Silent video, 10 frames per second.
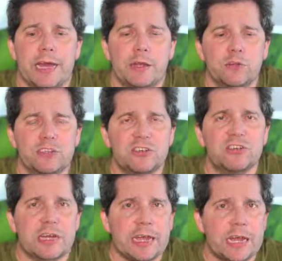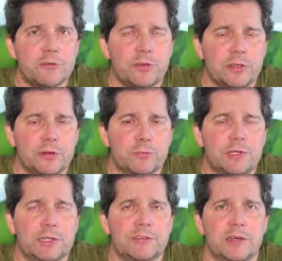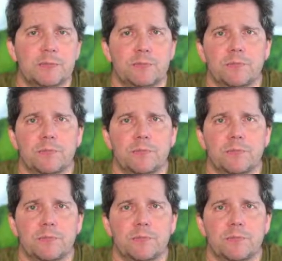annotations I have here, because I